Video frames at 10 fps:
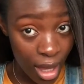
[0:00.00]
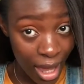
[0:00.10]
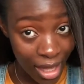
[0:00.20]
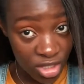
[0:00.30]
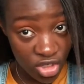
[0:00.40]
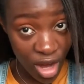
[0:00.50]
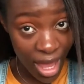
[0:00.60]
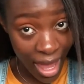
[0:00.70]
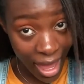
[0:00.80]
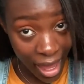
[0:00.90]
extra
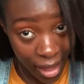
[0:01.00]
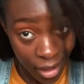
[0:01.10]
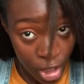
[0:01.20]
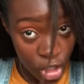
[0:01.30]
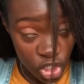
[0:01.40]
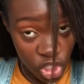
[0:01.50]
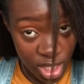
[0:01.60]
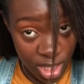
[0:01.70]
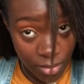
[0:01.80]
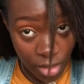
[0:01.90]
hair,
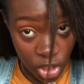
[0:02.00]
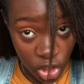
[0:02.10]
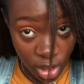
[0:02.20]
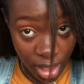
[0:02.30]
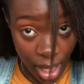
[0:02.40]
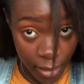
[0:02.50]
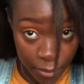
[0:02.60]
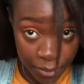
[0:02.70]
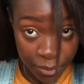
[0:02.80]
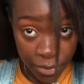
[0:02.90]
just to make sure that
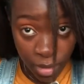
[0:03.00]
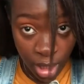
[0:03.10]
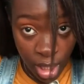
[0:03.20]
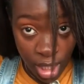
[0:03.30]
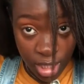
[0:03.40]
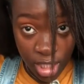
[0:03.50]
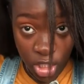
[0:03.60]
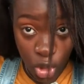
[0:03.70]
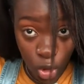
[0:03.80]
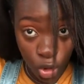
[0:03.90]

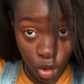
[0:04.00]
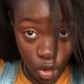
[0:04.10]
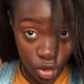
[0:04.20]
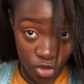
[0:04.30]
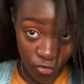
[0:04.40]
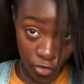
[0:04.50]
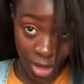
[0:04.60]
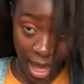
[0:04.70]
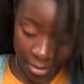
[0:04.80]
this look looks full.